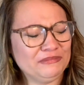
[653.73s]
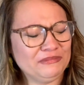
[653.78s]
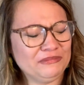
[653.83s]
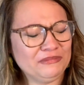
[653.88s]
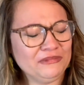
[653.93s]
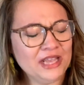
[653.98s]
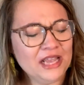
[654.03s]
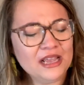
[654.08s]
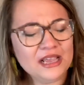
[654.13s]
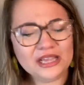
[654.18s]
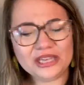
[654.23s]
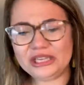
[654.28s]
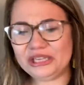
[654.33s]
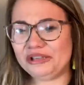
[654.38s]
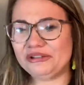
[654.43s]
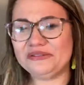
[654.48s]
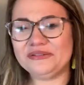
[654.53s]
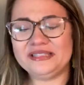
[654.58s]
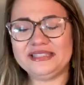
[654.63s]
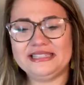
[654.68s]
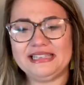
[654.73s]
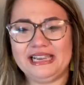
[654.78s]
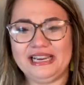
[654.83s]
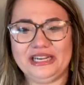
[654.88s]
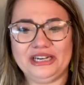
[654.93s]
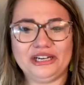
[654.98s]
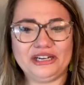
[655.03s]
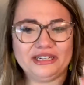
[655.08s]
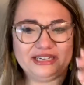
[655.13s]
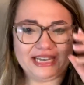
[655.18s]
You've seen
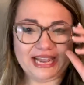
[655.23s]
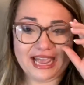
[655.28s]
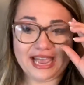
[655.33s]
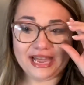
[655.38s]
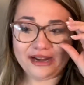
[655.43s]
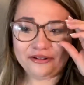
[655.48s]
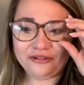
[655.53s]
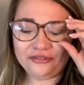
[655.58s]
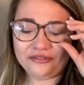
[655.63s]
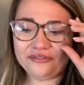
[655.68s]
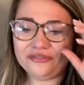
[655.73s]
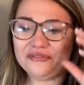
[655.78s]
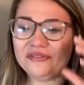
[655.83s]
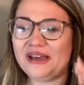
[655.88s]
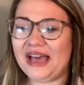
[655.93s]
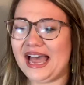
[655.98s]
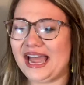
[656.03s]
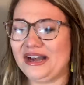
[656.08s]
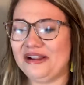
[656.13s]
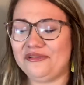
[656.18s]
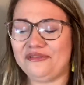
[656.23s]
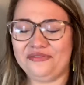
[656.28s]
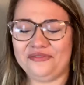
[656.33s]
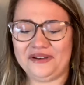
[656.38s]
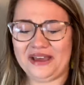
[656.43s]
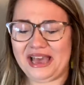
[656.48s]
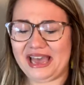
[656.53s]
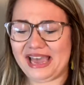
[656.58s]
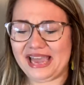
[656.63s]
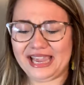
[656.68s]
your dad fight a
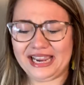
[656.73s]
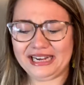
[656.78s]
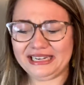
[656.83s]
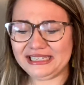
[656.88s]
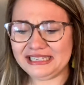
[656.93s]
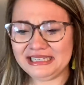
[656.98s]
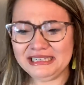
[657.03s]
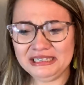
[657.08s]
fight